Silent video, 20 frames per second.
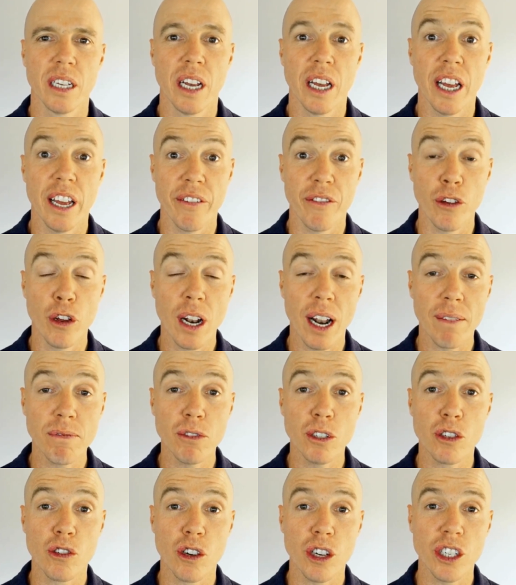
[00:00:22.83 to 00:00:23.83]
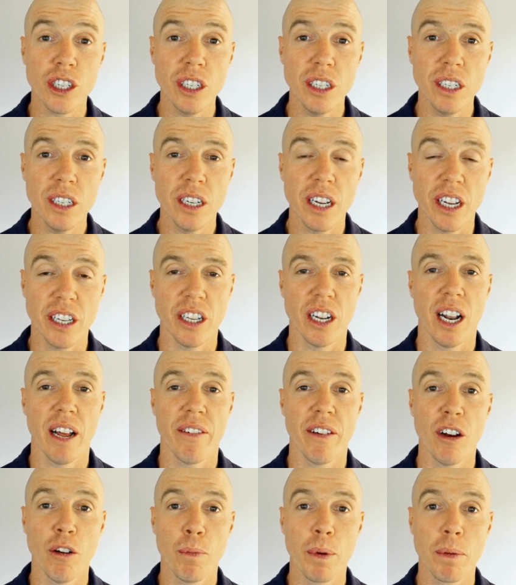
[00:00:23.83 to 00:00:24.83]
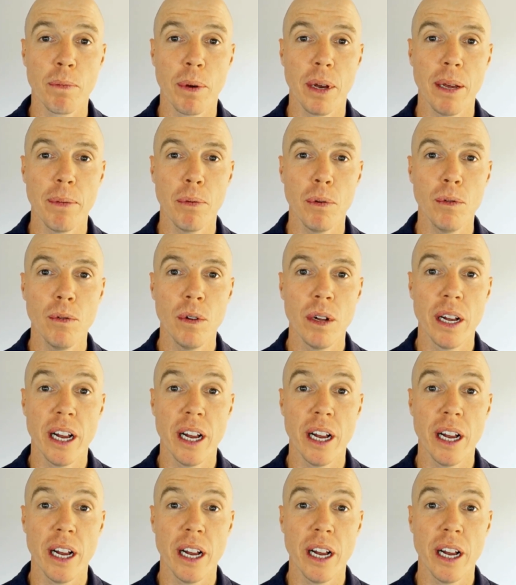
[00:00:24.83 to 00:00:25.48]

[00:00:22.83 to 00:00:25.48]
If you love nutrition and you love helping people